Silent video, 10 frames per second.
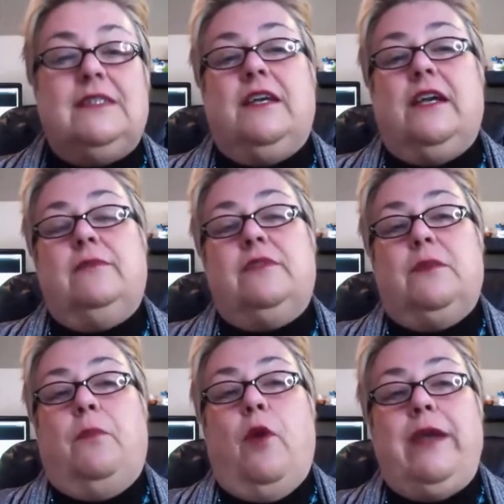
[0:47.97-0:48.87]
there comes
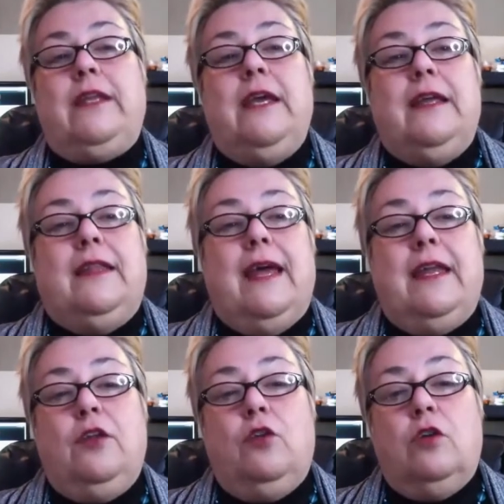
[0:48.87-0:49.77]
a point that
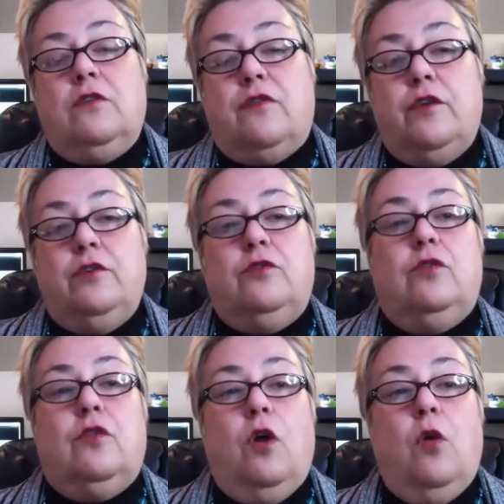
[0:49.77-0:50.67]
in order for you to
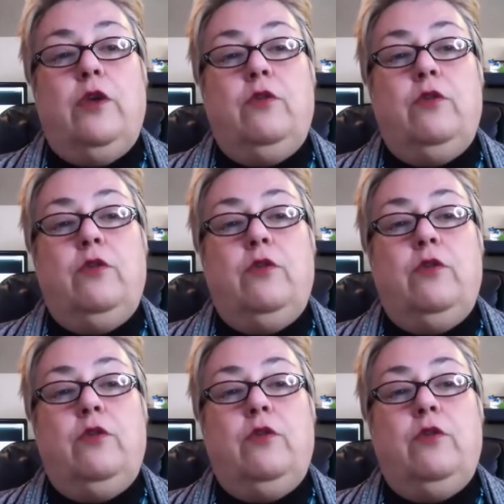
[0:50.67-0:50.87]
grow,